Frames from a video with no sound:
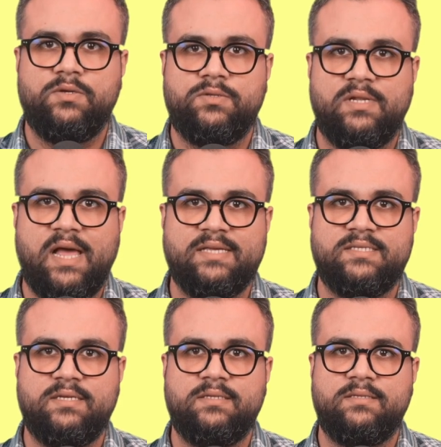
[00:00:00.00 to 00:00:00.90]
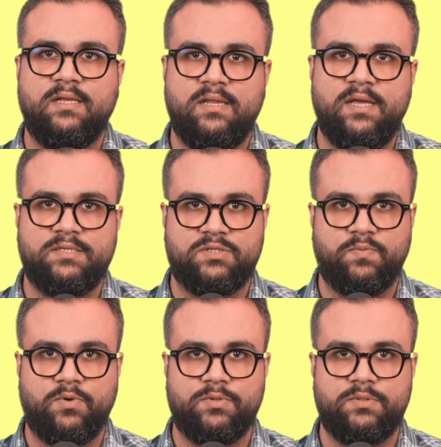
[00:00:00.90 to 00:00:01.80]
Utilizing the links
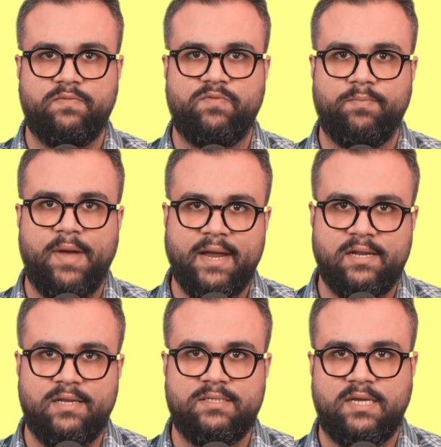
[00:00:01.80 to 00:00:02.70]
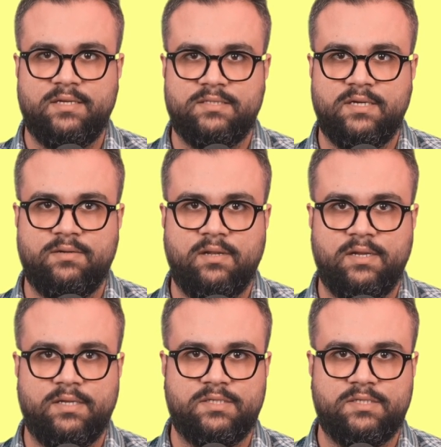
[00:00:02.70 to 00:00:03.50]
report for backlinks and internal links